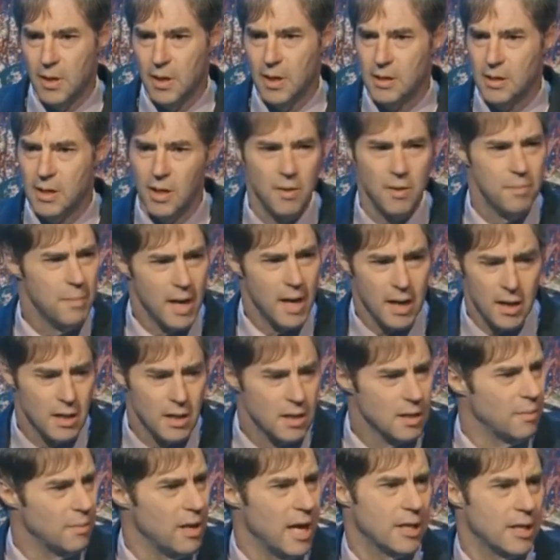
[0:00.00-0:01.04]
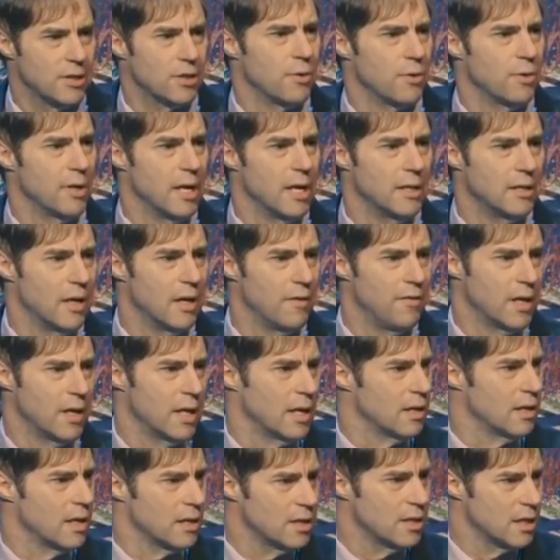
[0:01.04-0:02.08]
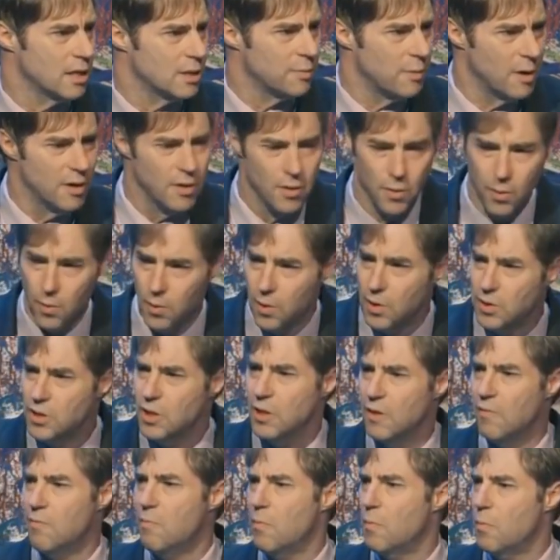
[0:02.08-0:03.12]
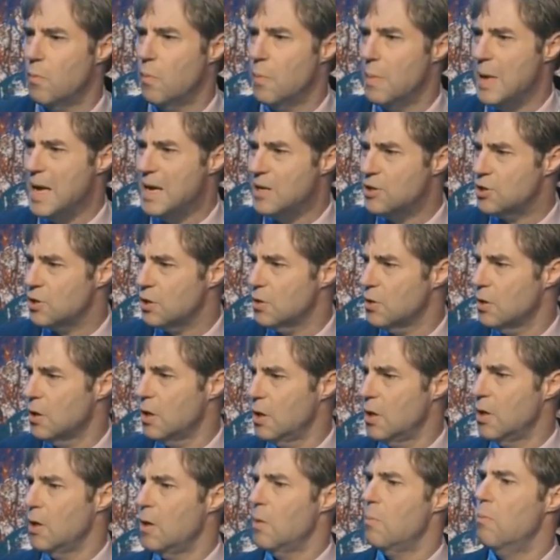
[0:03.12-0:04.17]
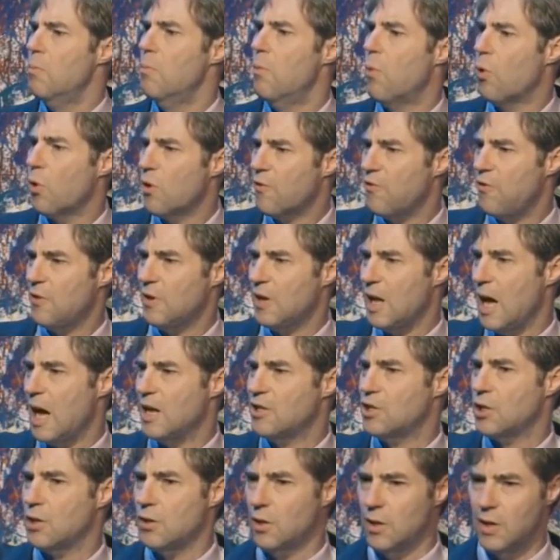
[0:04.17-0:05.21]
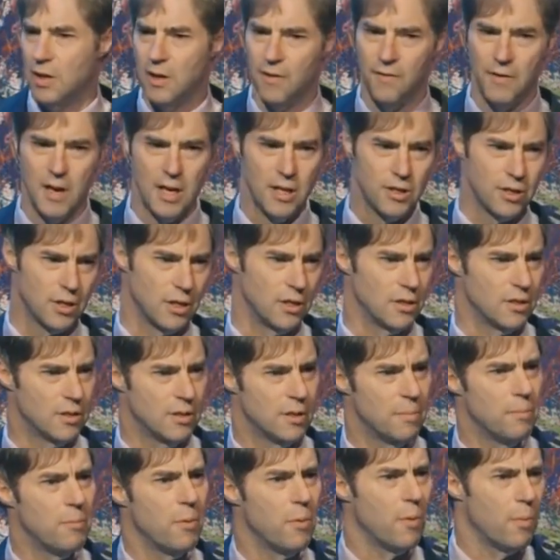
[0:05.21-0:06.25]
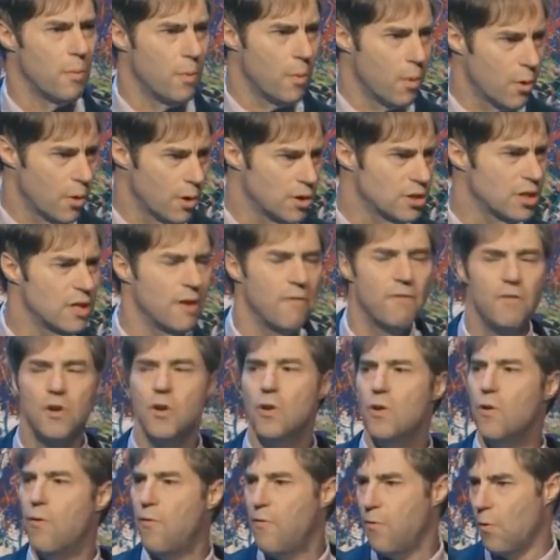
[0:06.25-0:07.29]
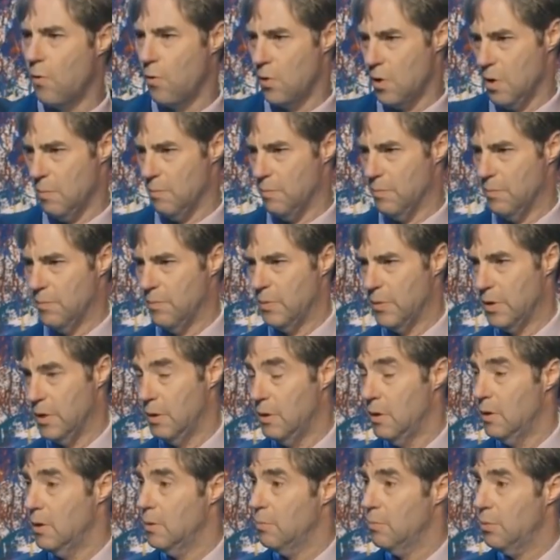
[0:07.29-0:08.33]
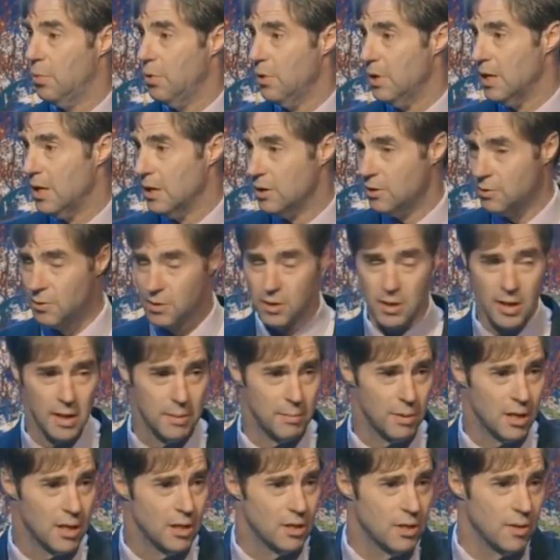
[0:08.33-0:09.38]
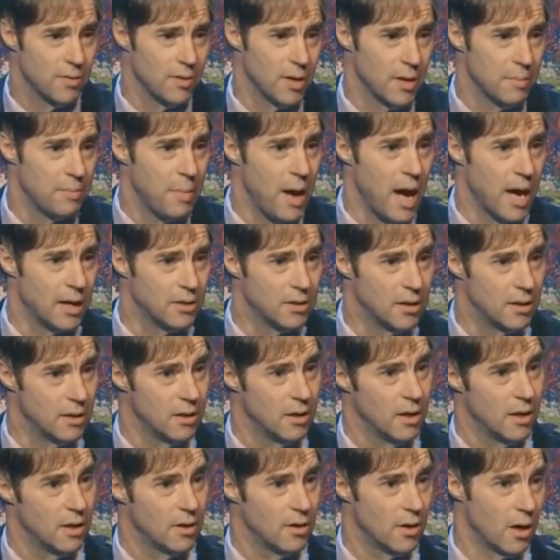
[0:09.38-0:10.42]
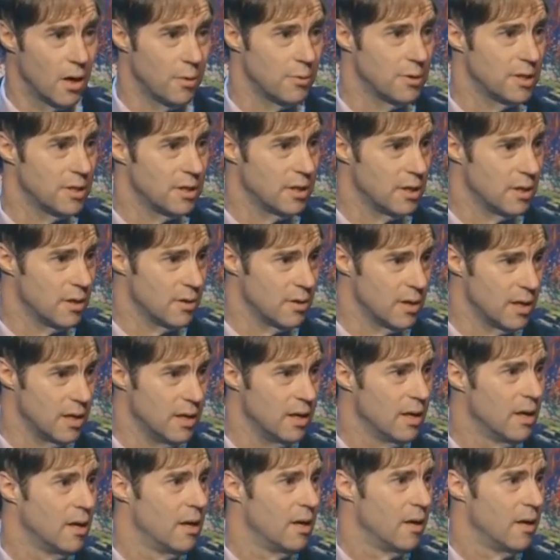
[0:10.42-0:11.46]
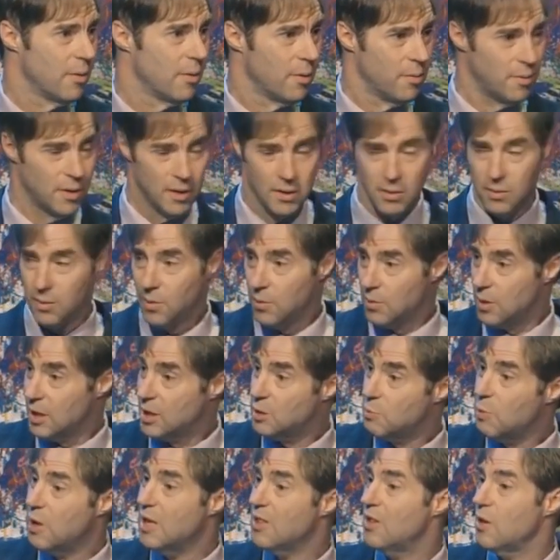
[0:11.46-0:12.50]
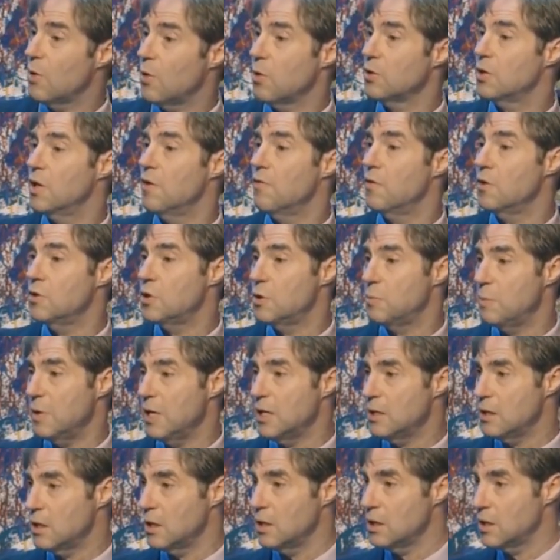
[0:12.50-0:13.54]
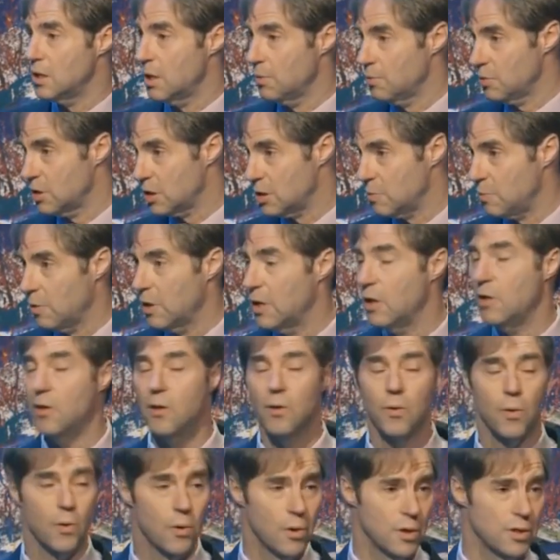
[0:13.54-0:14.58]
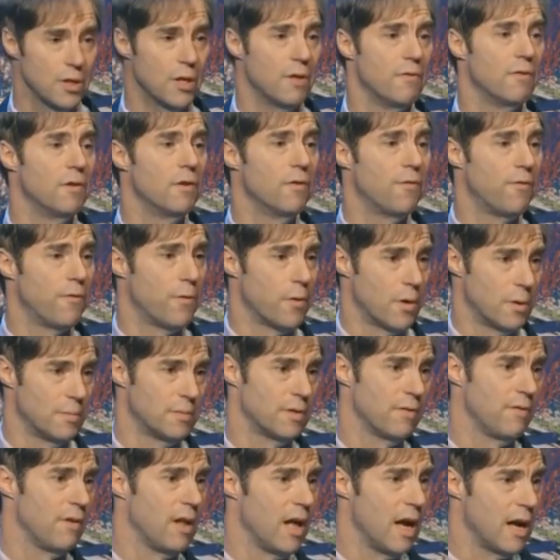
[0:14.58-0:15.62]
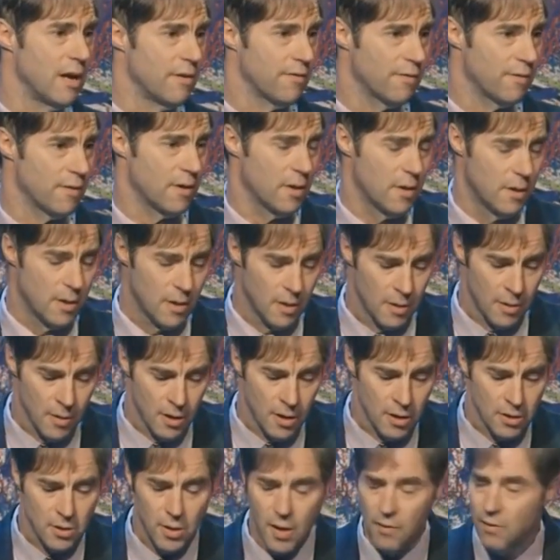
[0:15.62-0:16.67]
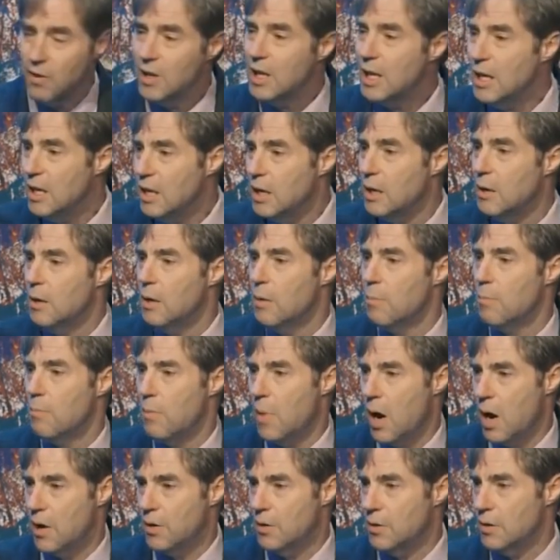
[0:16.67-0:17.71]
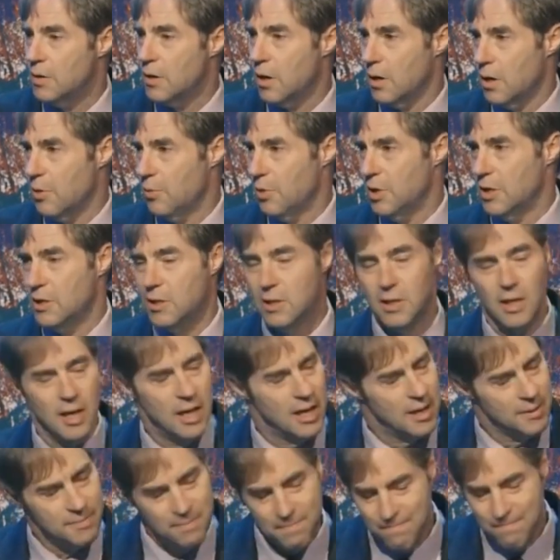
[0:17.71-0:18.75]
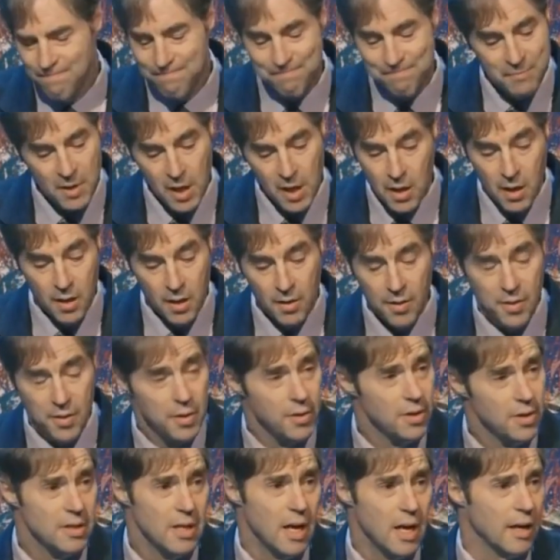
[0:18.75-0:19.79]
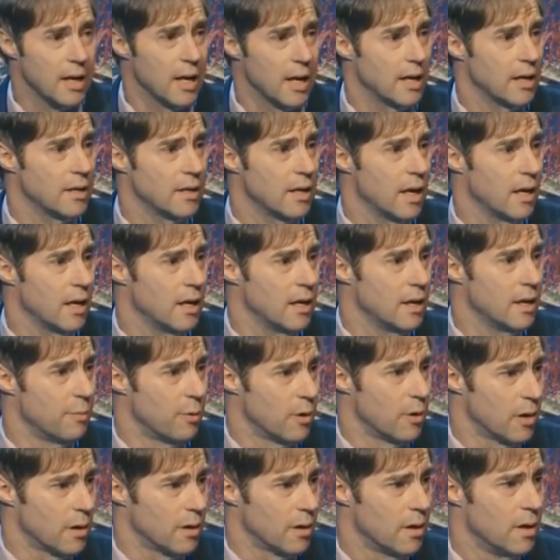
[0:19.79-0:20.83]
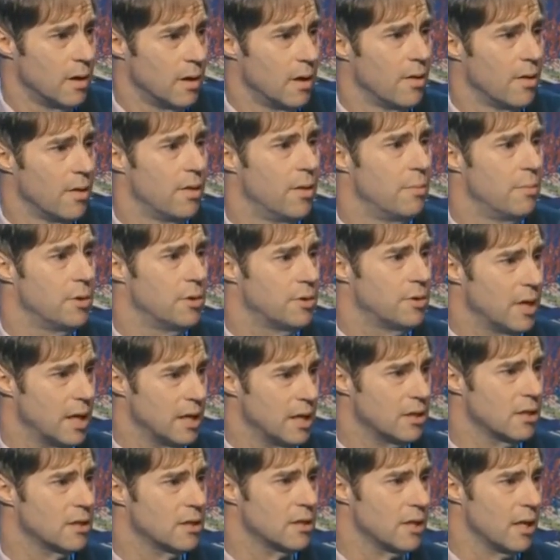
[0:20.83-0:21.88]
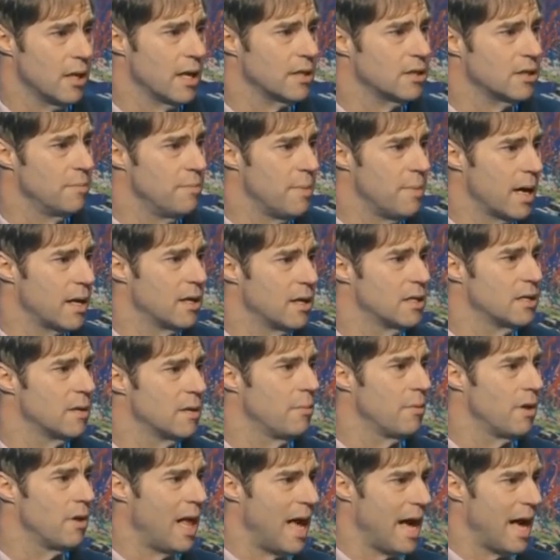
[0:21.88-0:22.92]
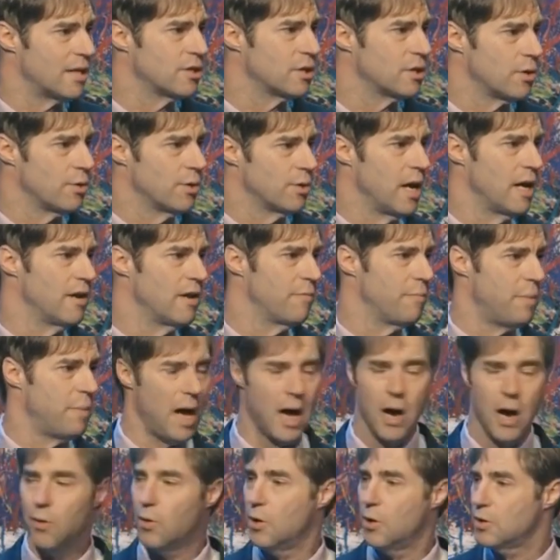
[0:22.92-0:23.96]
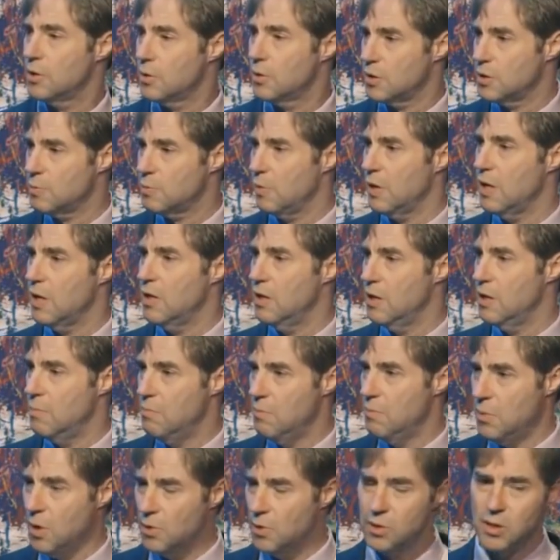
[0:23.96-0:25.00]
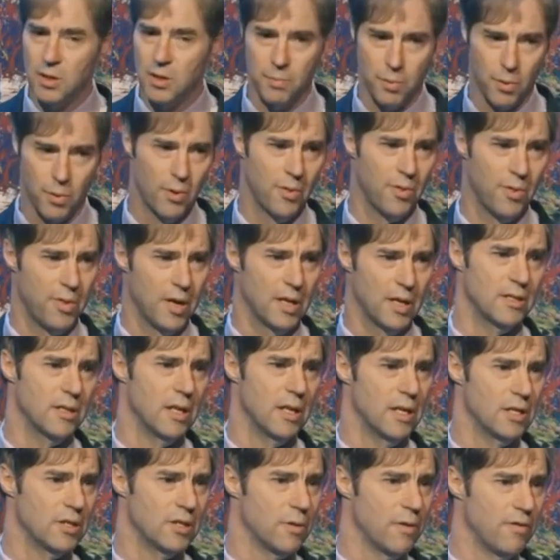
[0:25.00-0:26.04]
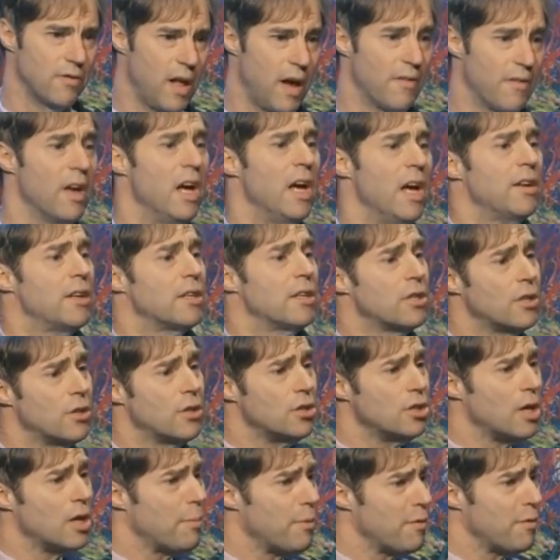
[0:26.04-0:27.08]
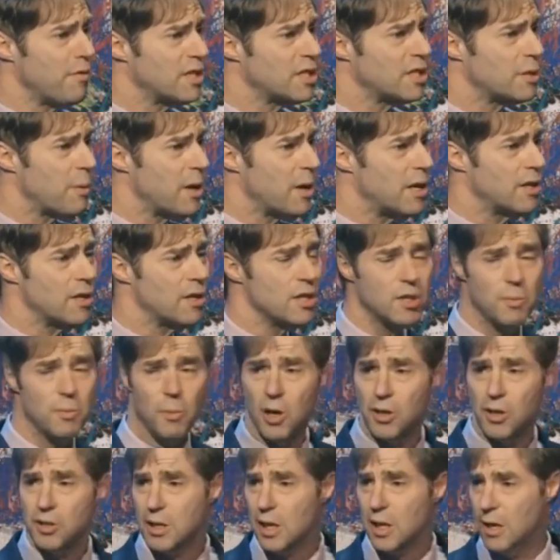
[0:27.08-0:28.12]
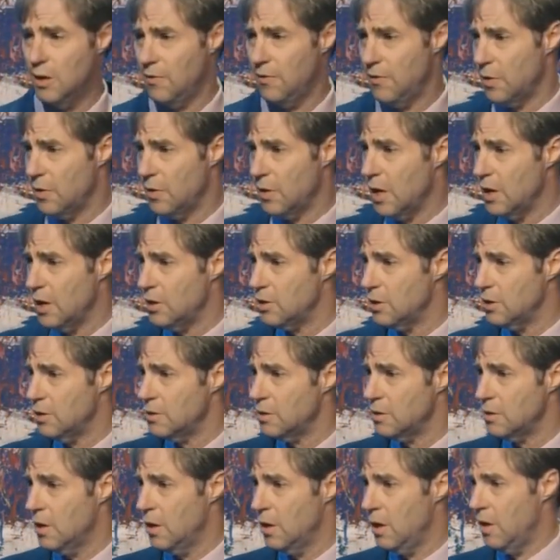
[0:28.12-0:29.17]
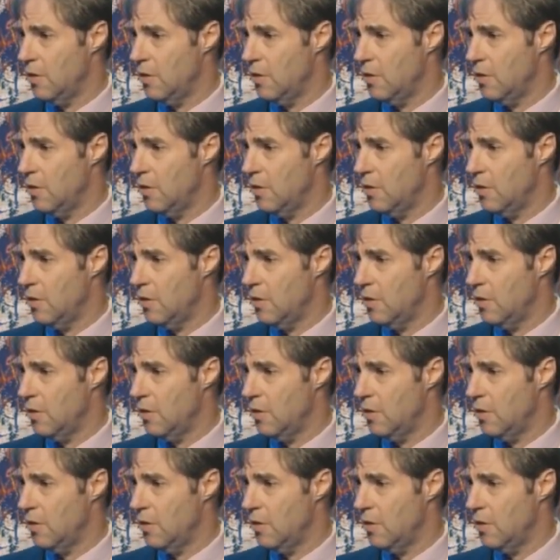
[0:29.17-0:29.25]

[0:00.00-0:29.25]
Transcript: He said the mechanism lacks creativity. It doesn't explain the origin of major morphological innovations, the origin of new form. Pretty interesting because you think back to Darwin's theory, when he th- explained the origin of new species, he was explaining the origin of new forms of life. So you have leading modern Darwinists saying, theory's not getting it done anymore. The mutation selection mechanism lacks creative power to explain the most important things in the history of life. Does a good job of explaining the small scale variations,